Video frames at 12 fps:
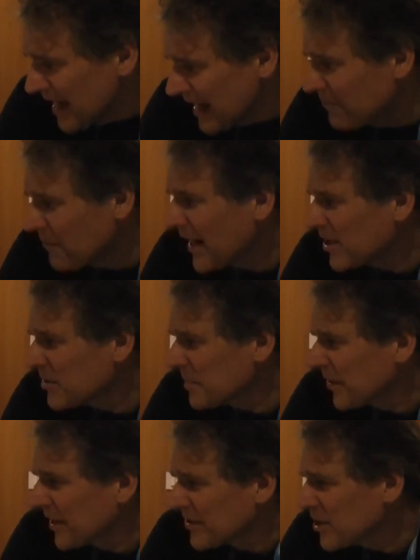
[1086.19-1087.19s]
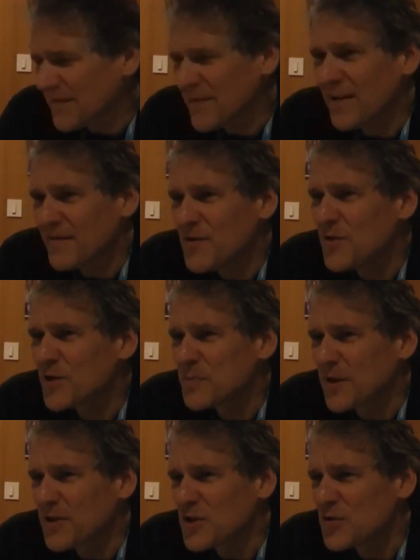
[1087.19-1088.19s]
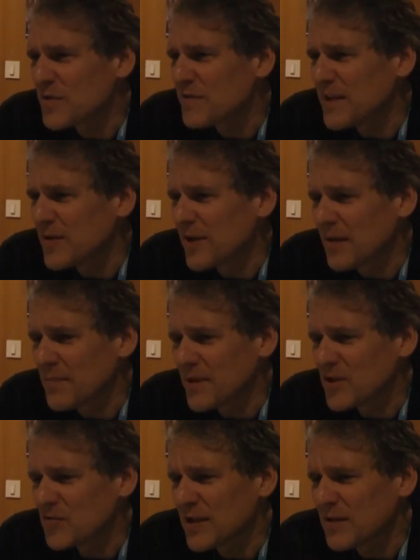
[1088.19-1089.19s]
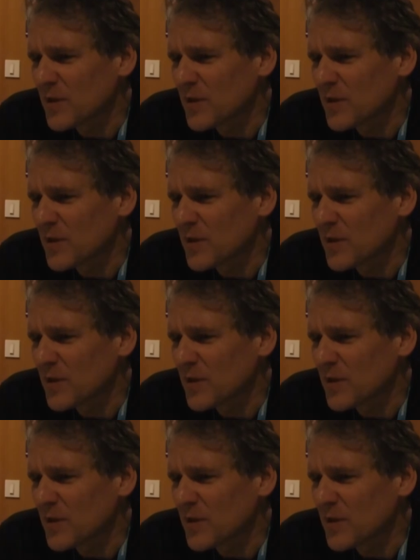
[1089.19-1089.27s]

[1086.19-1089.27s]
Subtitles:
In my experience, and I've had a few experiences with the video game industry,